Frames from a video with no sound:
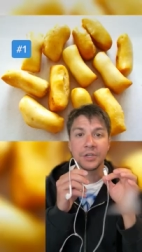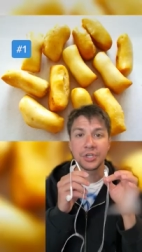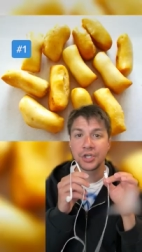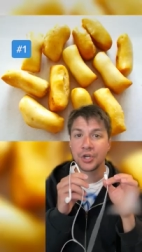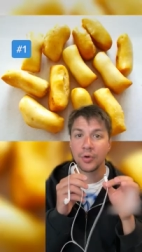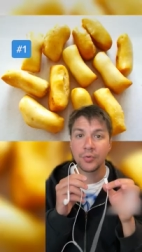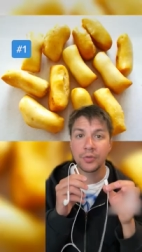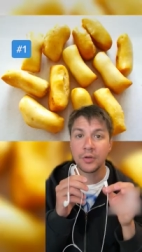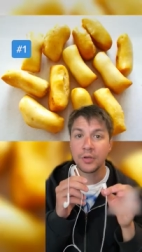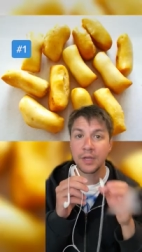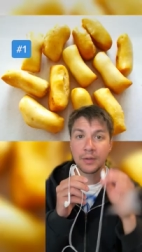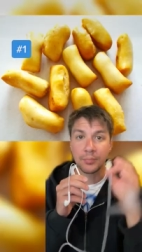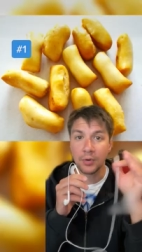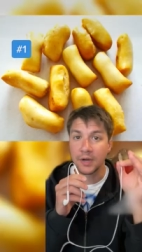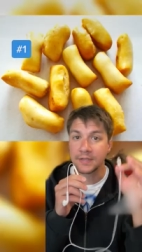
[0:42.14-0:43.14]
the
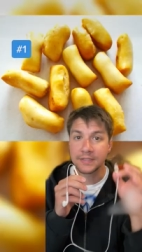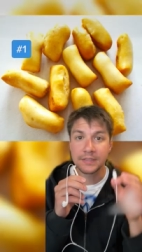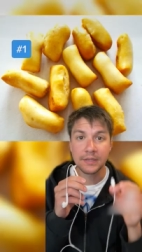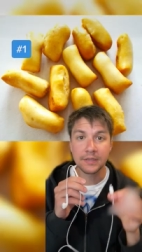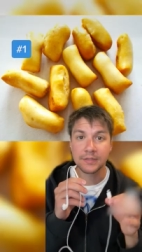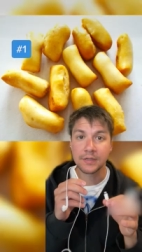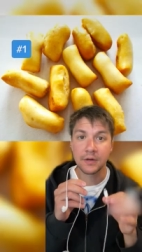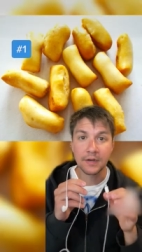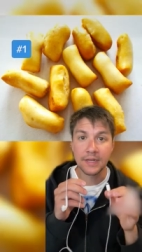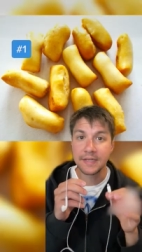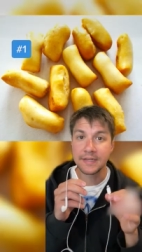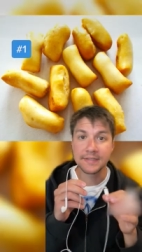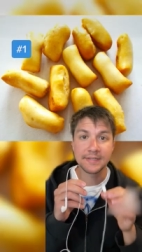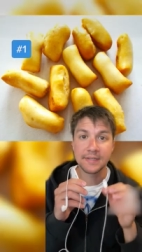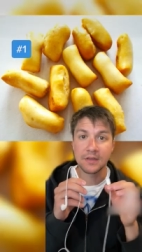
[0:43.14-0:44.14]
chode-looking breadsticks are
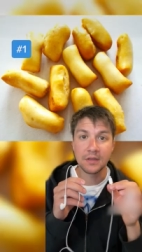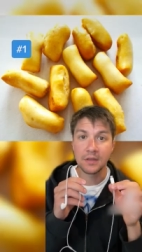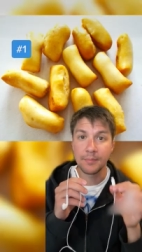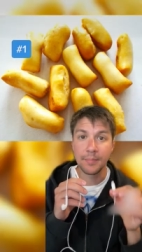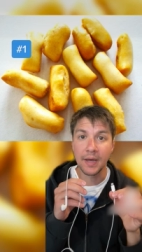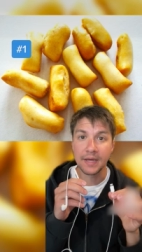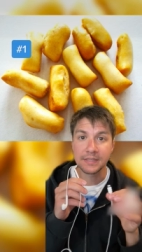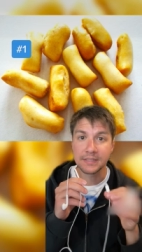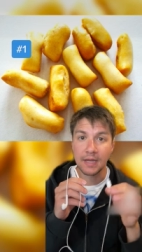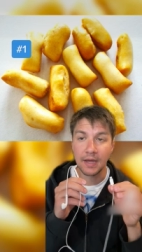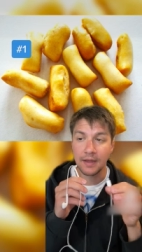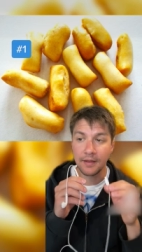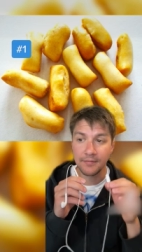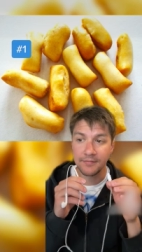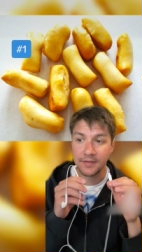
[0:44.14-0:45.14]
easily the best.
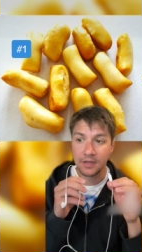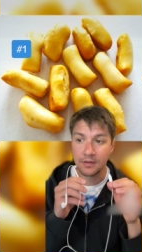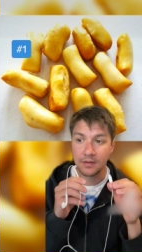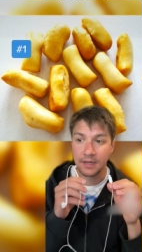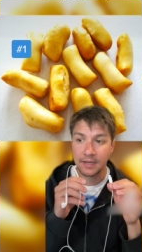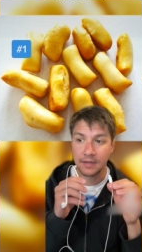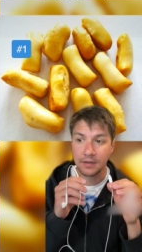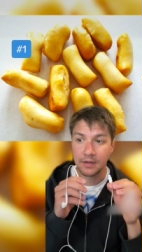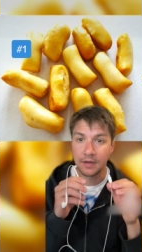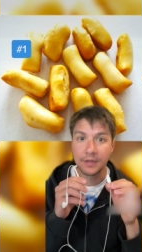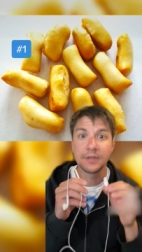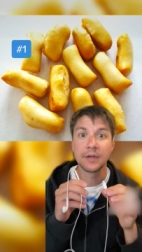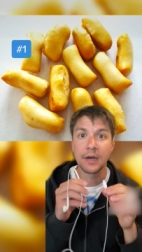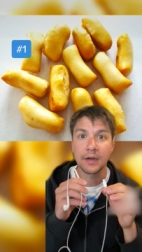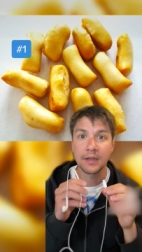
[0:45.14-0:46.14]
I feel like
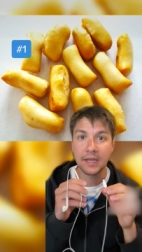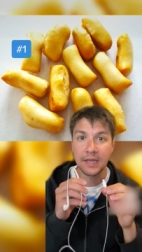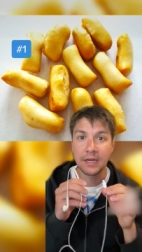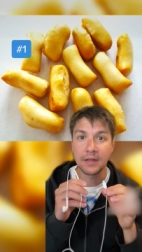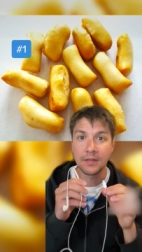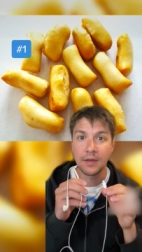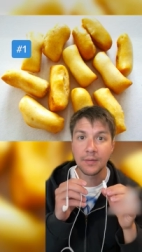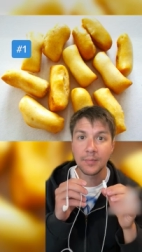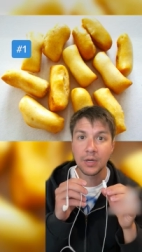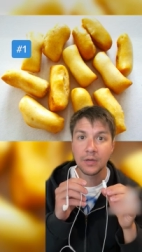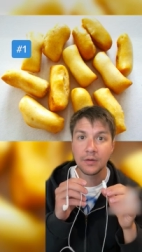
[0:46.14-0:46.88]
a duck eating them.